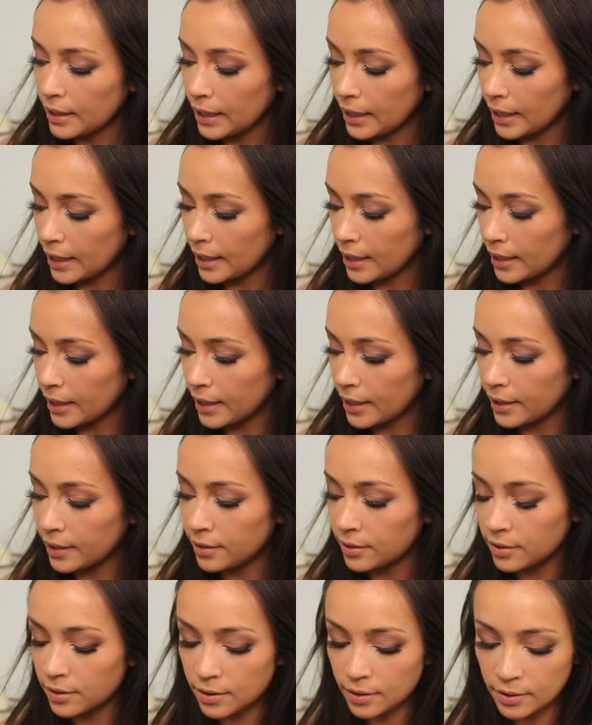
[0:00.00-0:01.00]

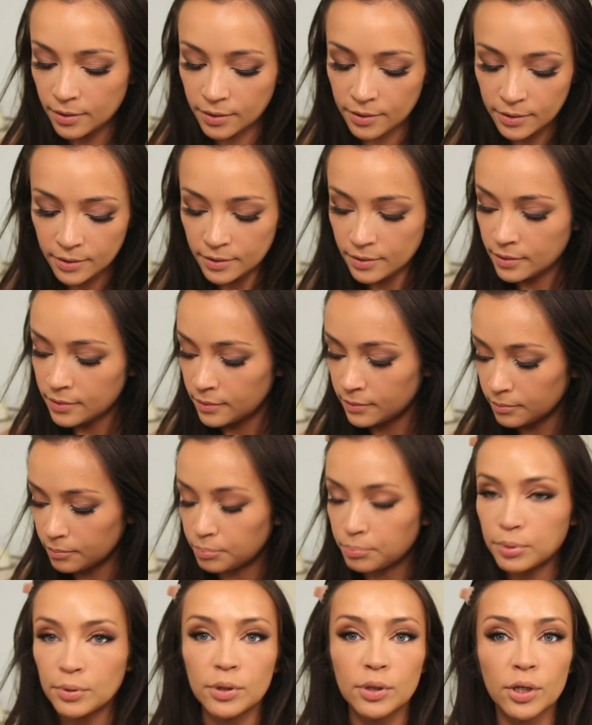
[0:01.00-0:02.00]
and
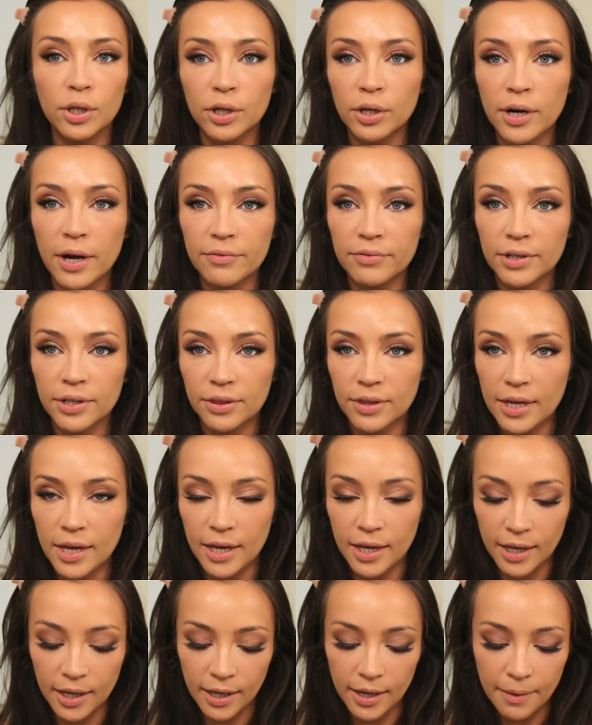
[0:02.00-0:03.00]
blur
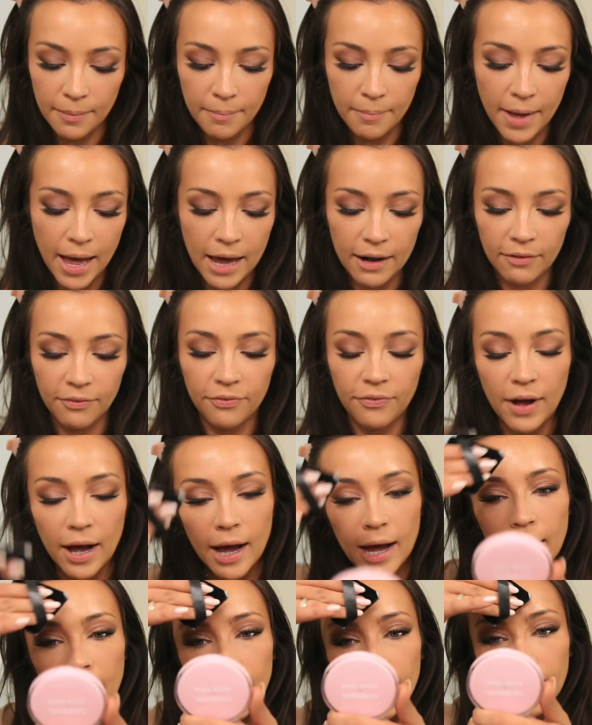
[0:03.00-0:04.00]
everything,
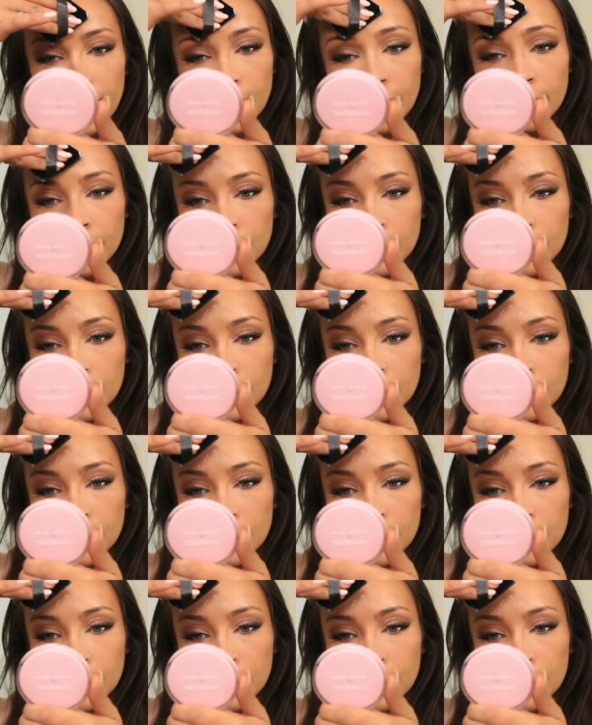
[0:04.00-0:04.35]
mattify,